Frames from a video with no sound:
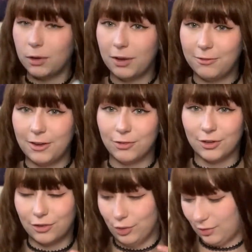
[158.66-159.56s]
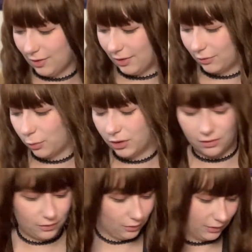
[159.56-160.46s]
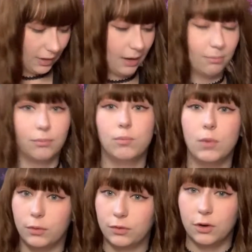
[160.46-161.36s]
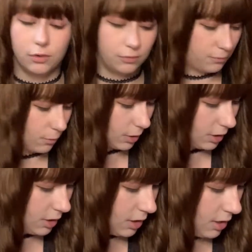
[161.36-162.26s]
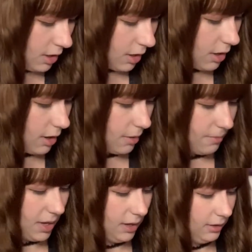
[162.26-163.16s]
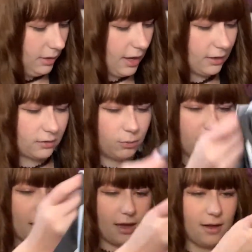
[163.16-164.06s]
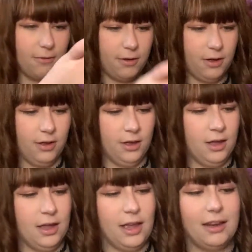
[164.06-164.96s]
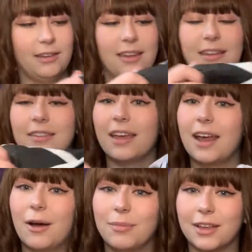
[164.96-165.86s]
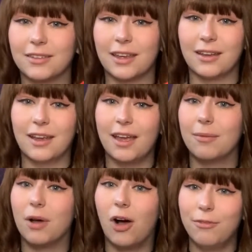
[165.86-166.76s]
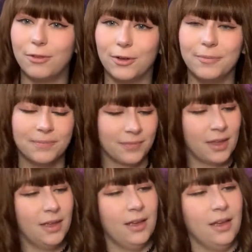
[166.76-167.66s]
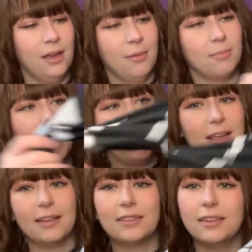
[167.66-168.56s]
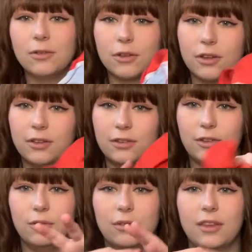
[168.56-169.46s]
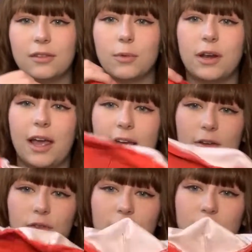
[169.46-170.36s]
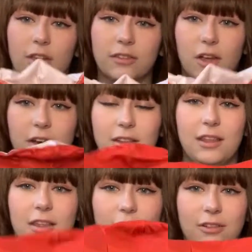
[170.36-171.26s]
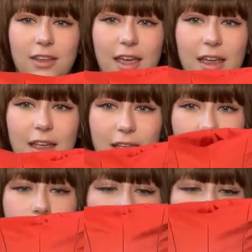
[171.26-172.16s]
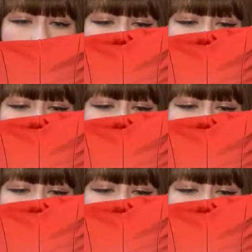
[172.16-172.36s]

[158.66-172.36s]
of my favorite suits, and it's one of the suits that I'm most known for. Next we have, it is inside out because I am awful, my silk suit. This one I actually just got in the other day. It comes with